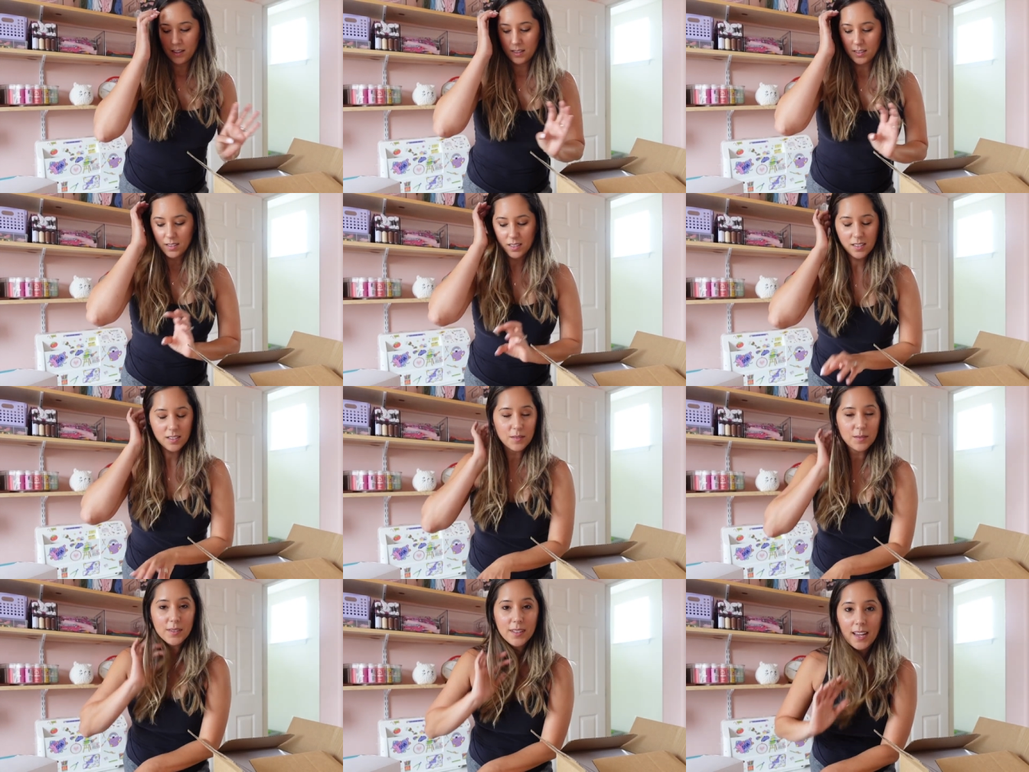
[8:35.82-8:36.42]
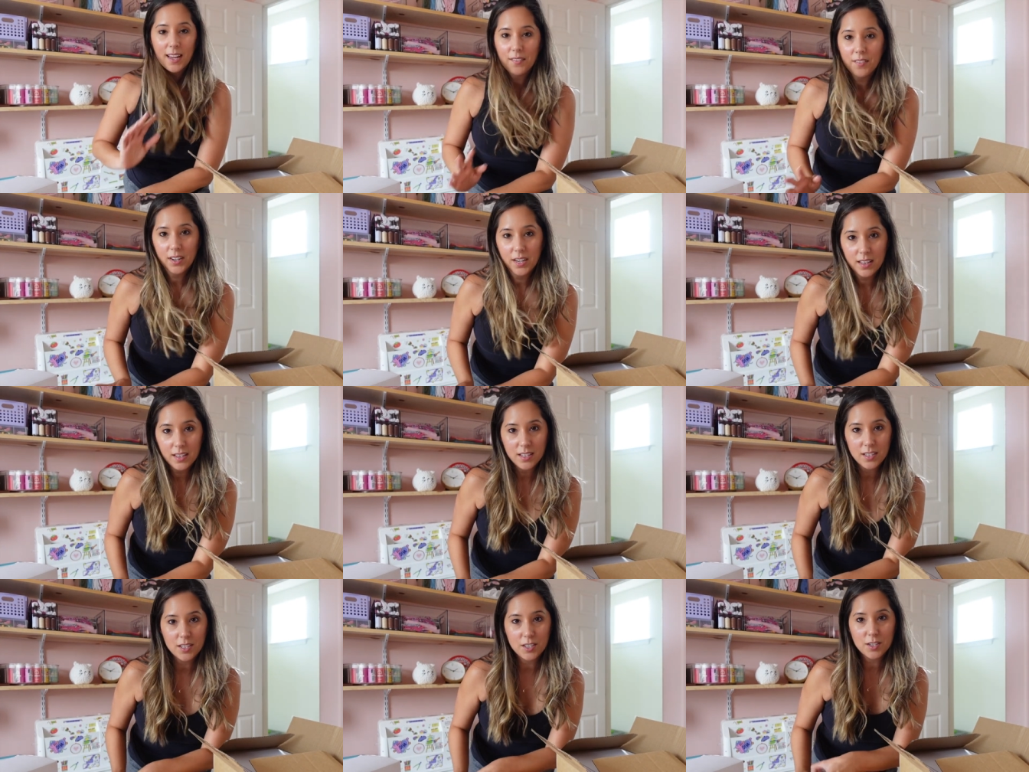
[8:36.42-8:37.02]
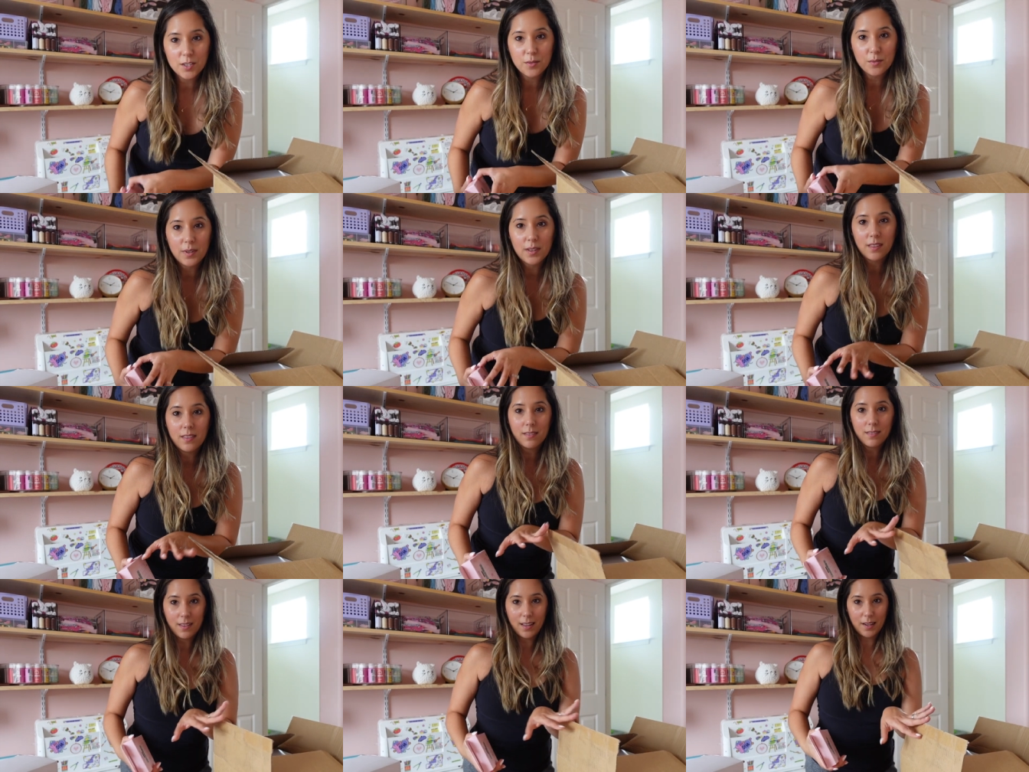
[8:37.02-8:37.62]
doesn't really have anything to do
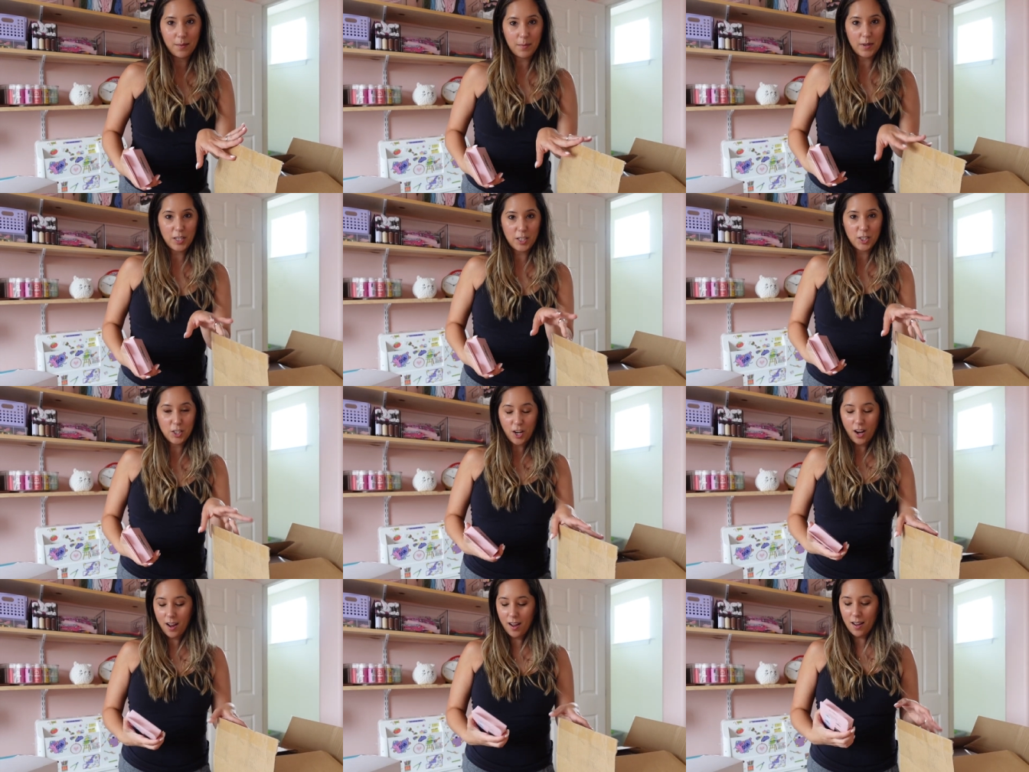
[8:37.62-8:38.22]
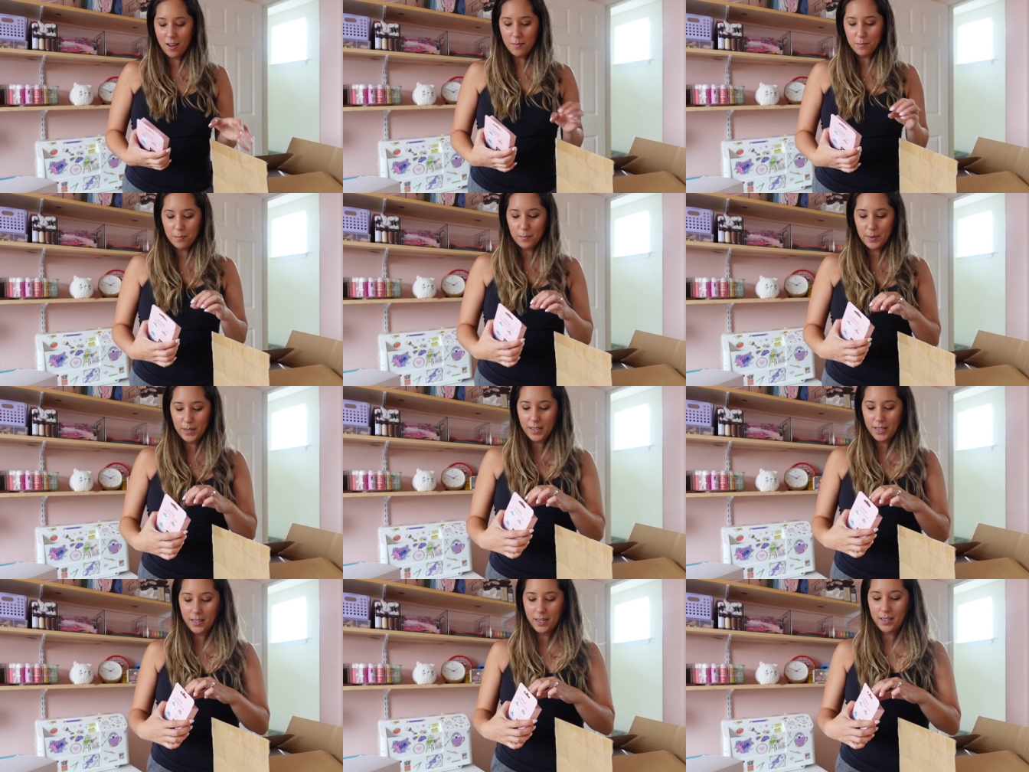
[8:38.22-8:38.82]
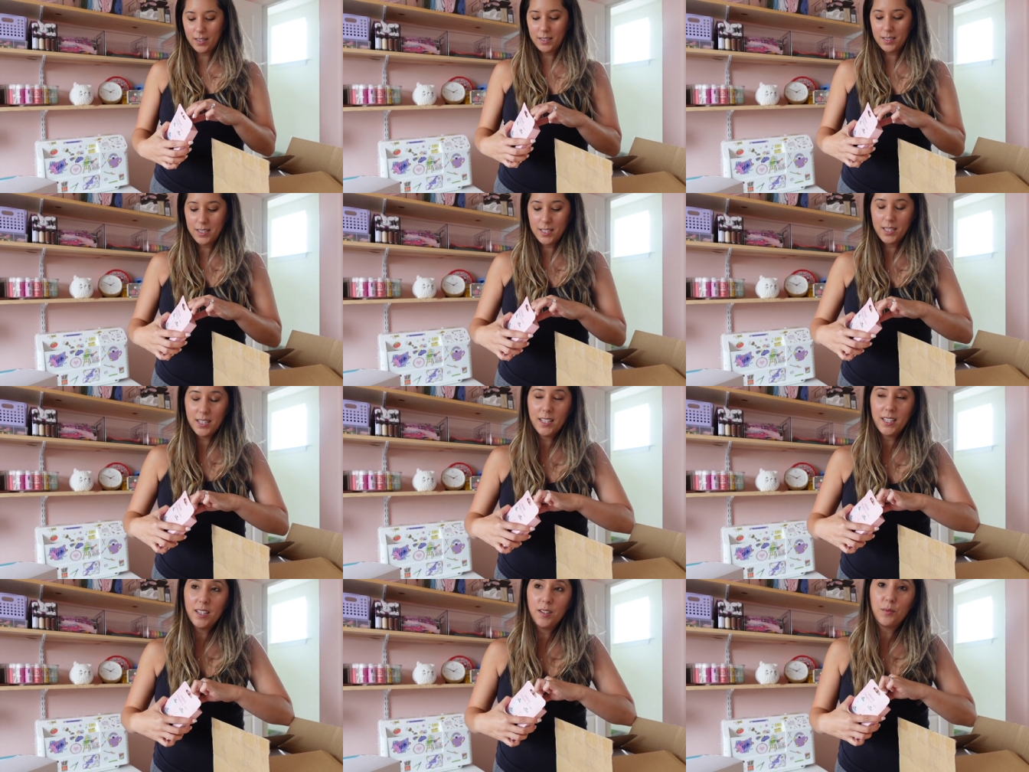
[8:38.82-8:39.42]
with like my shop but
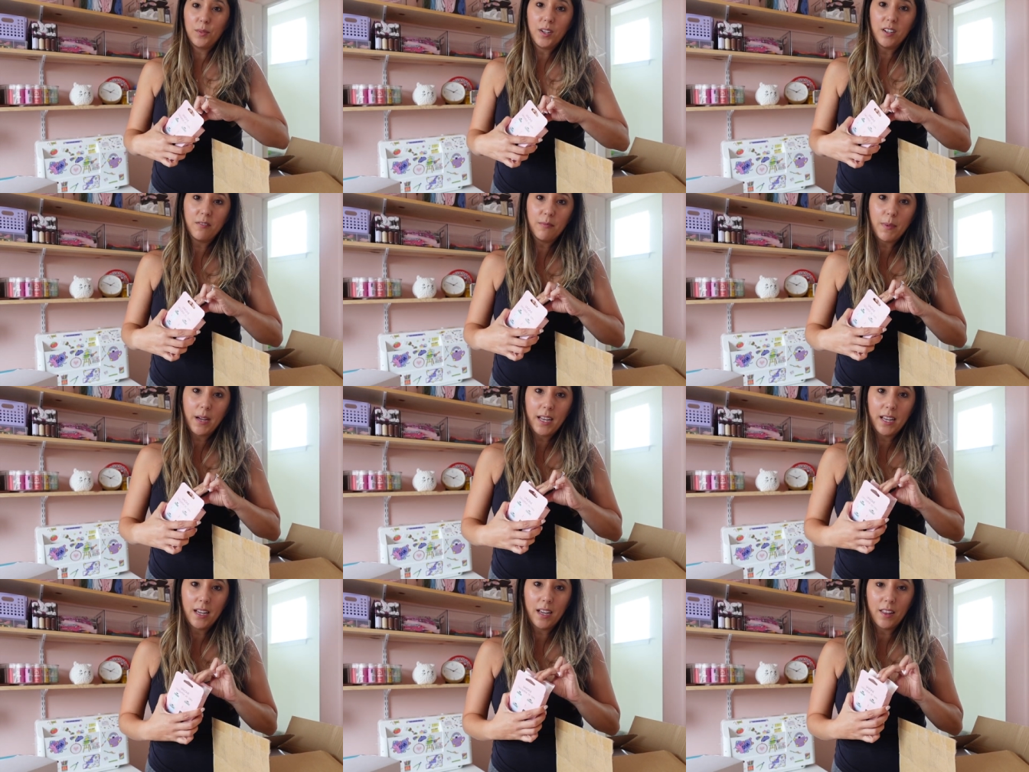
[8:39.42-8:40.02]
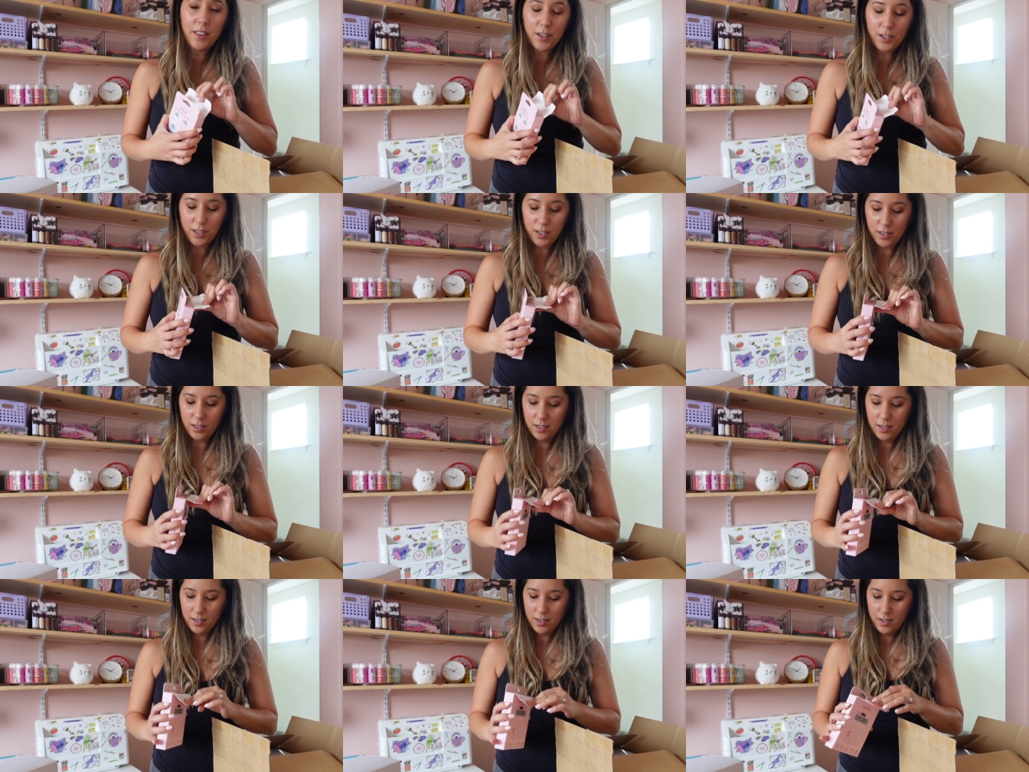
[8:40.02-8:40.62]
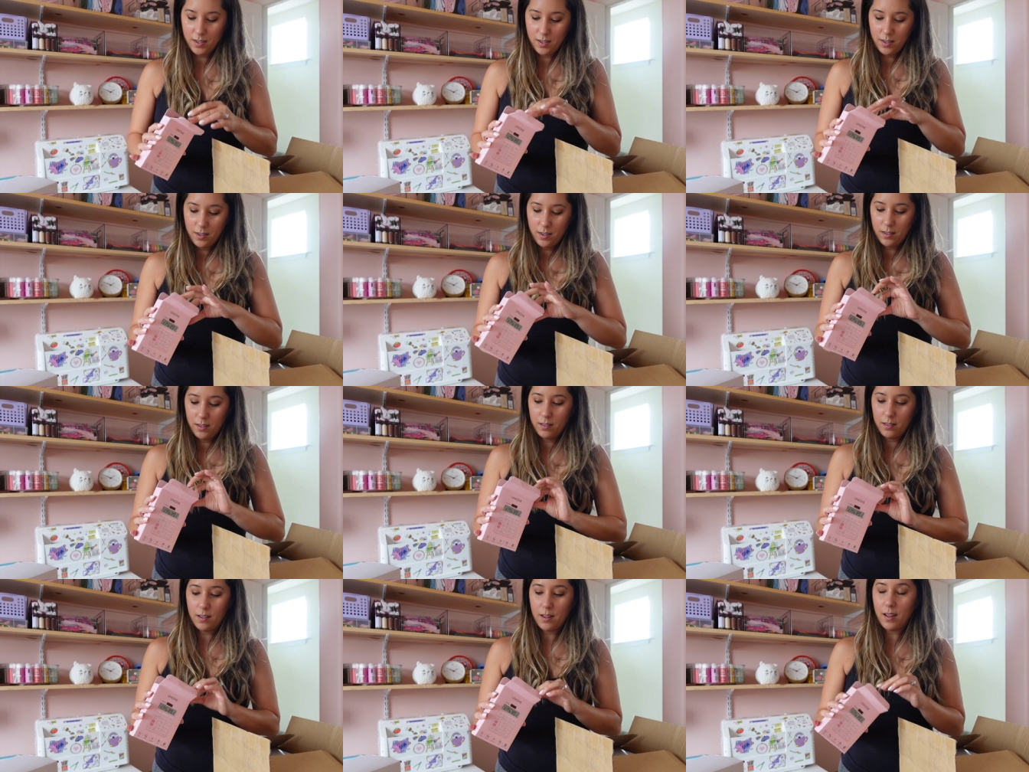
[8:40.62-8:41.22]
in one of my other
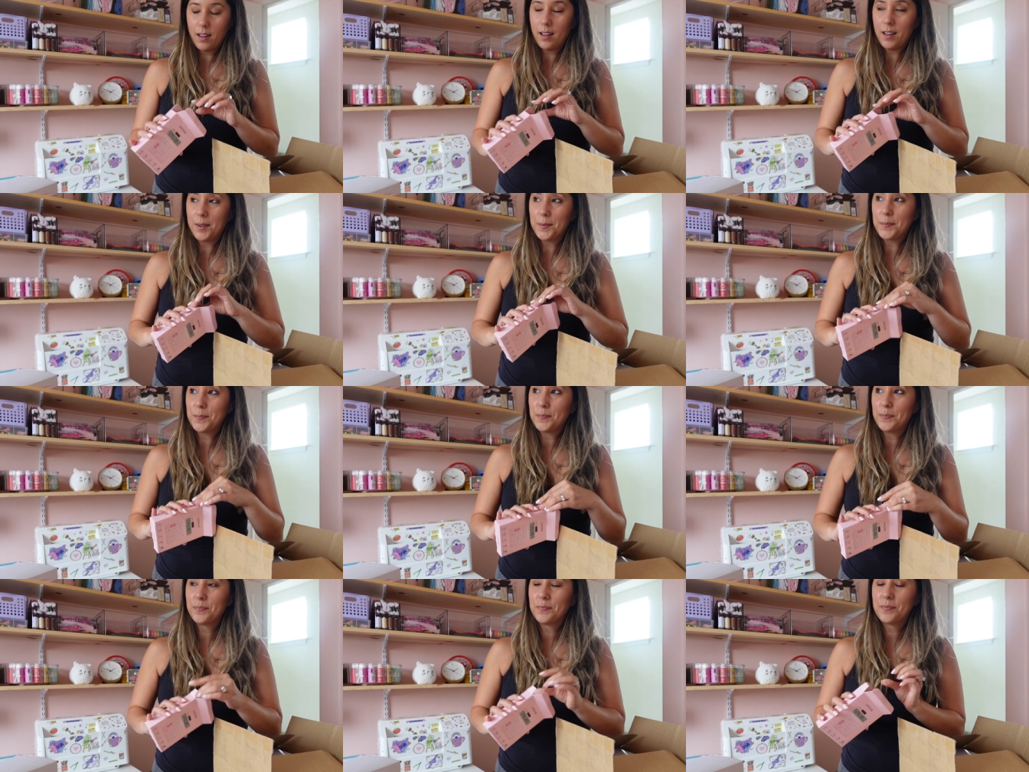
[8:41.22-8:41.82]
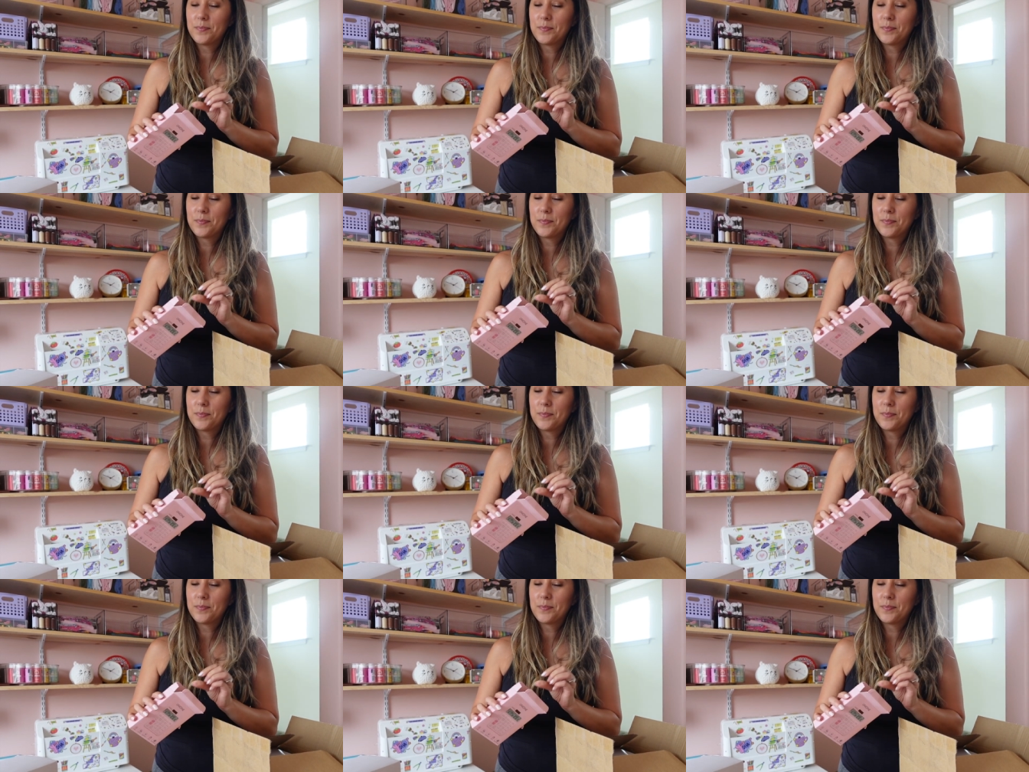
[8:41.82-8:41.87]
um,